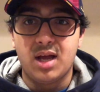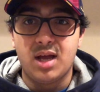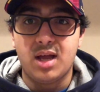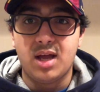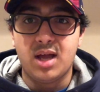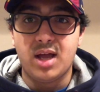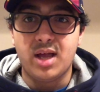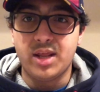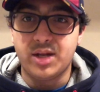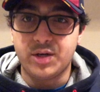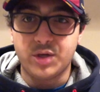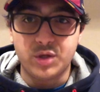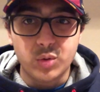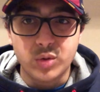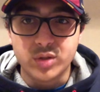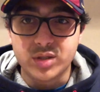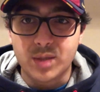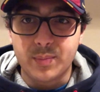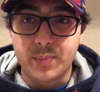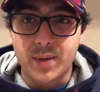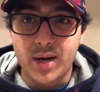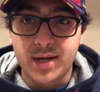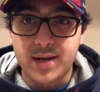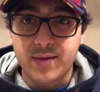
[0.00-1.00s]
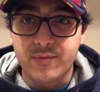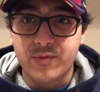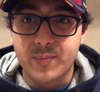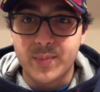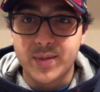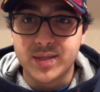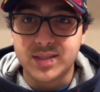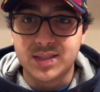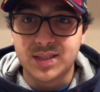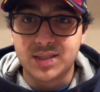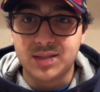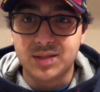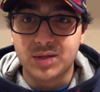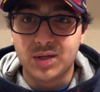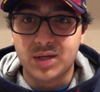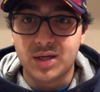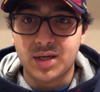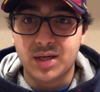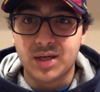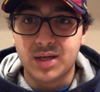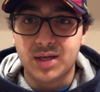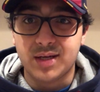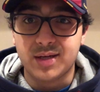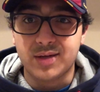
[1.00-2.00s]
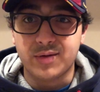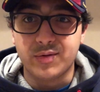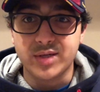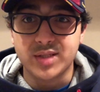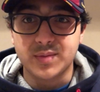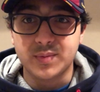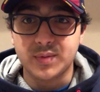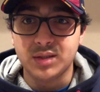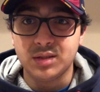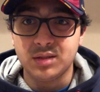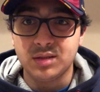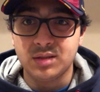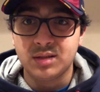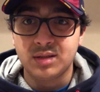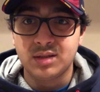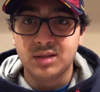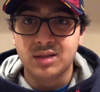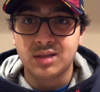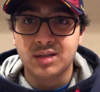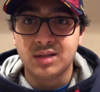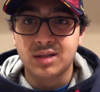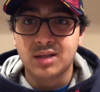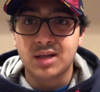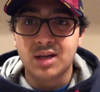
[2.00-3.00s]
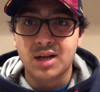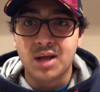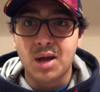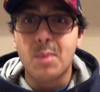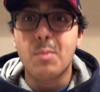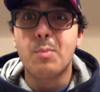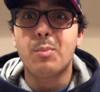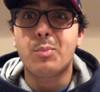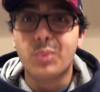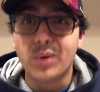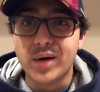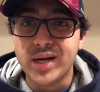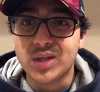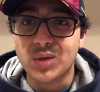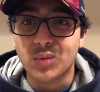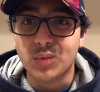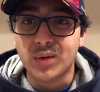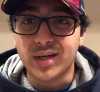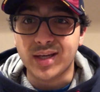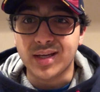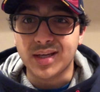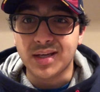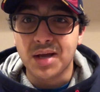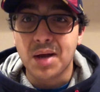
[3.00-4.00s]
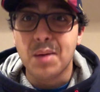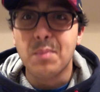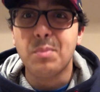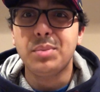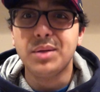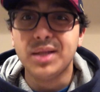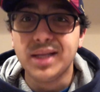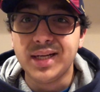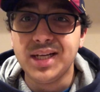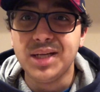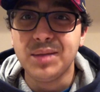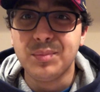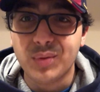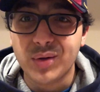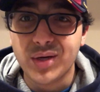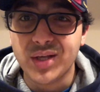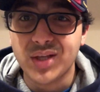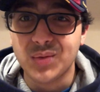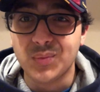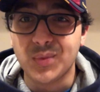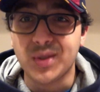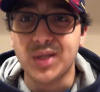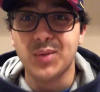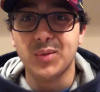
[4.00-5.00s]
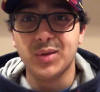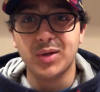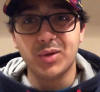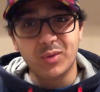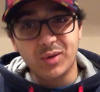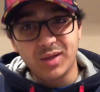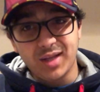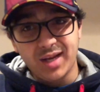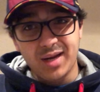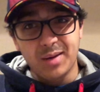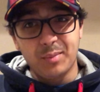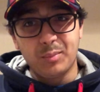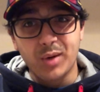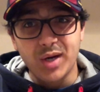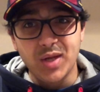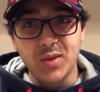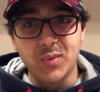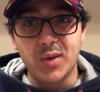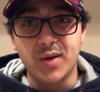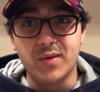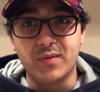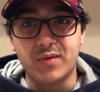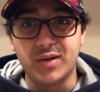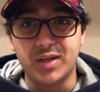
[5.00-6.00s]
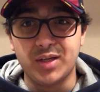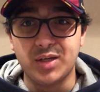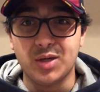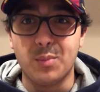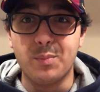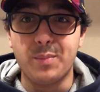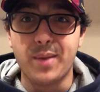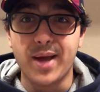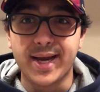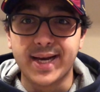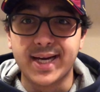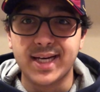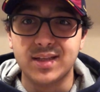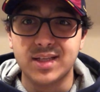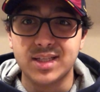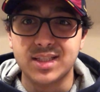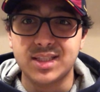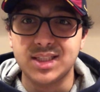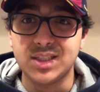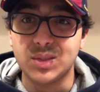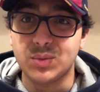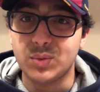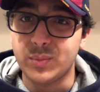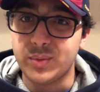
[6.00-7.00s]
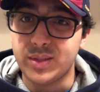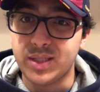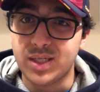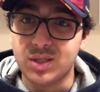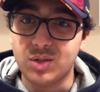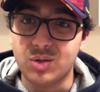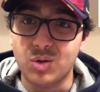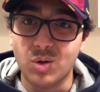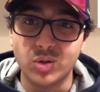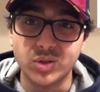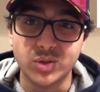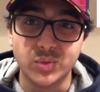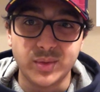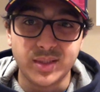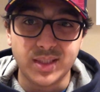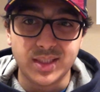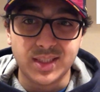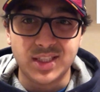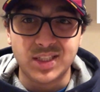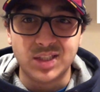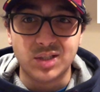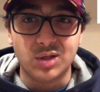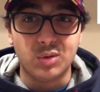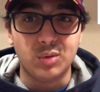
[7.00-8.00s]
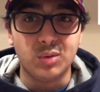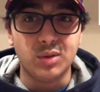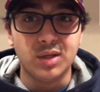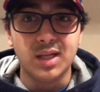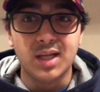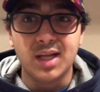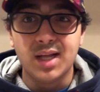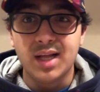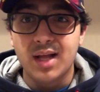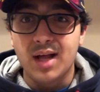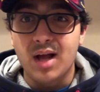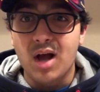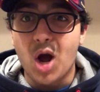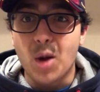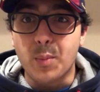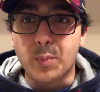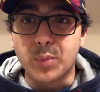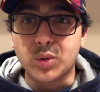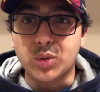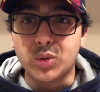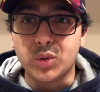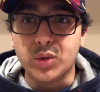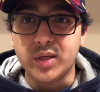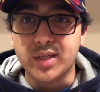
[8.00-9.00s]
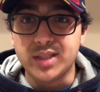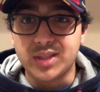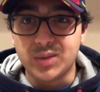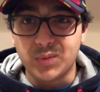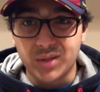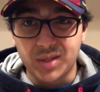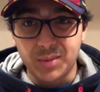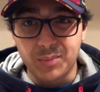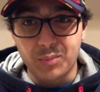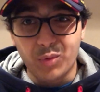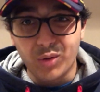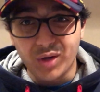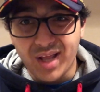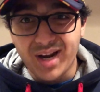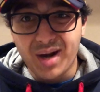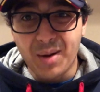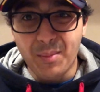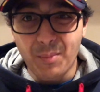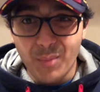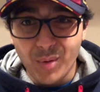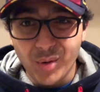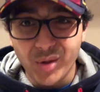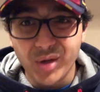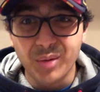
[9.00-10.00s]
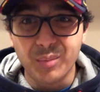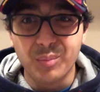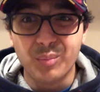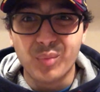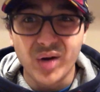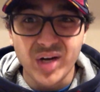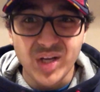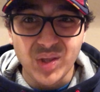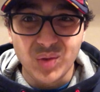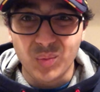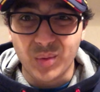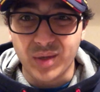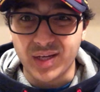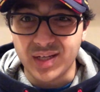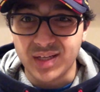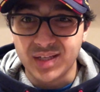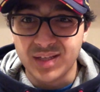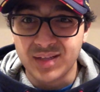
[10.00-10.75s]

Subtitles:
And then you know who's our backup for Messi and Griezmann? Braithwaite. Bloody Braithwaite. You want to rely on Braithwaite for, back end of the season when we need goals and we need, opportunities. You want to rely on Martin Braithwaite.